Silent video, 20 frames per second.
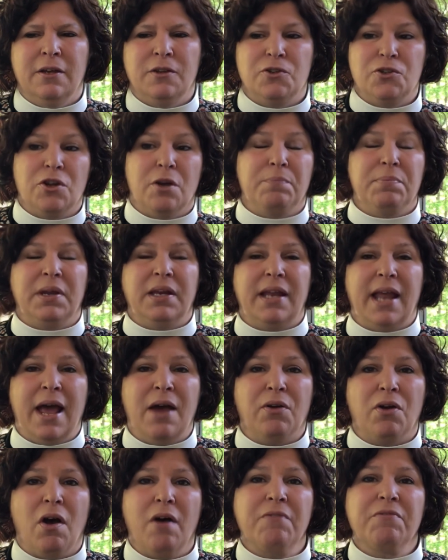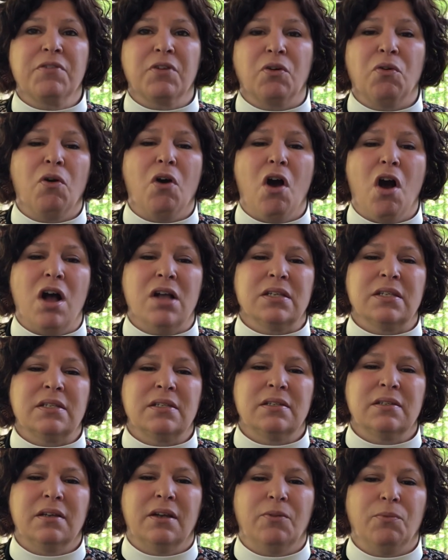jumping down off the
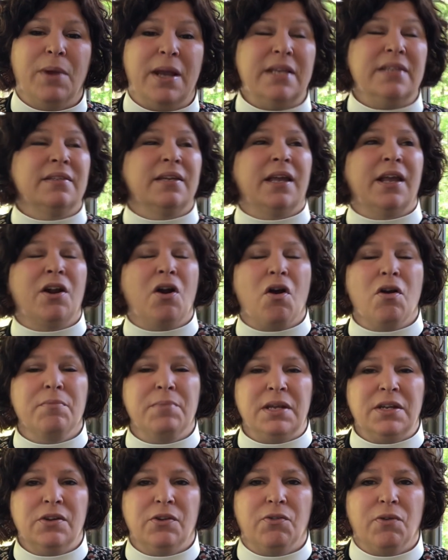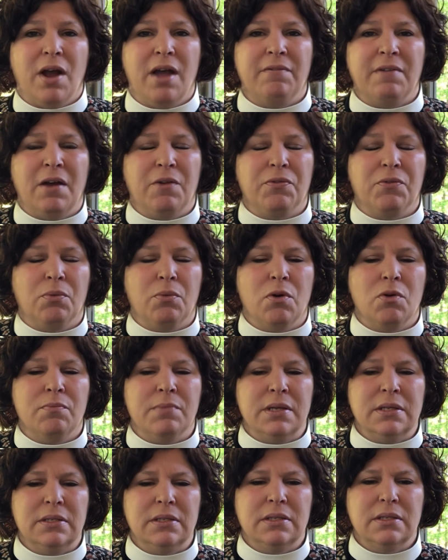cross and raising an army to drive out the
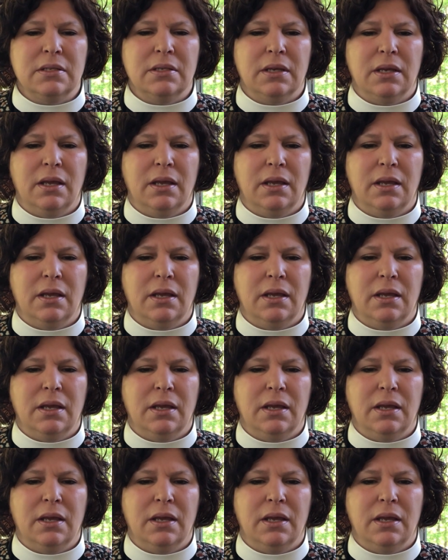Romans.